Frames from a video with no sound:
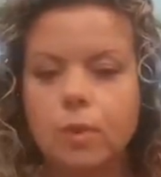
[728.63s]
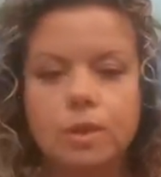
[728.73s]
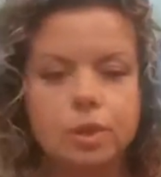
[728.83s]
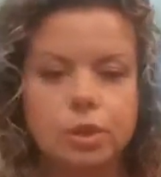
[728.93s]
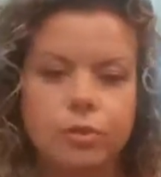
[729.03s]

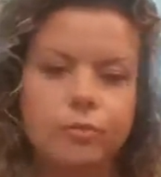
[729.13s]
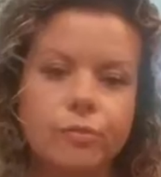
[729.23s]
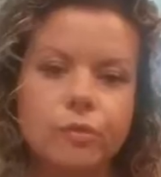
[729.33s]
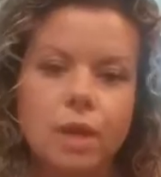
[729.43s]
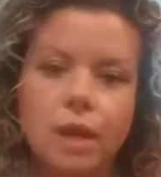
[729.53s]
what's your
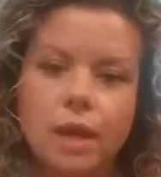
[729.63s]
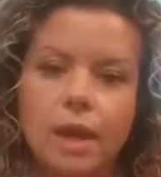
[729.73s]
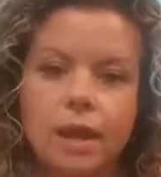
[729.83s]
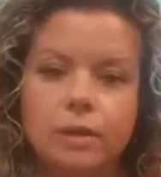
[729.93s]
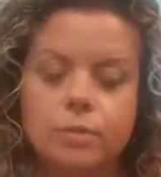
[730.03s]

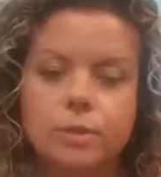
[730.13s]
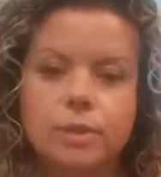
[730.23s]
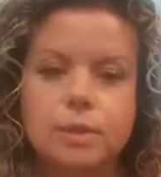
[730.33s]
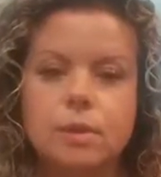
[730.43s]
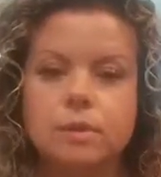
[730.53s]
end
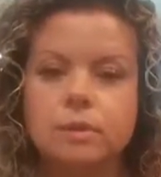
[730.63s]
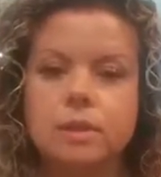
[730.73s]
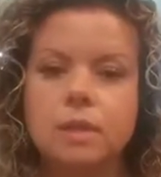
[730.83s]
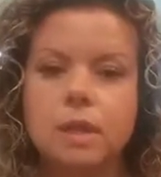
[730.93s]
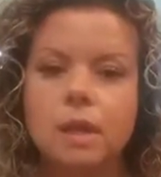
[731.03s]
result,